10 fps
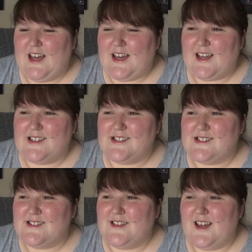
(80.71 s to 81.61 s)

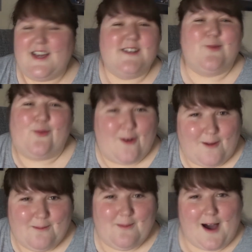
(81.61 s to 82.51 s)
is is
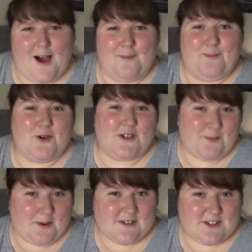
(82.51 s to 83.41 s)
from uh, Book
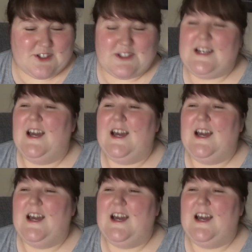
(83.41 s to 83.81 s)
Depository.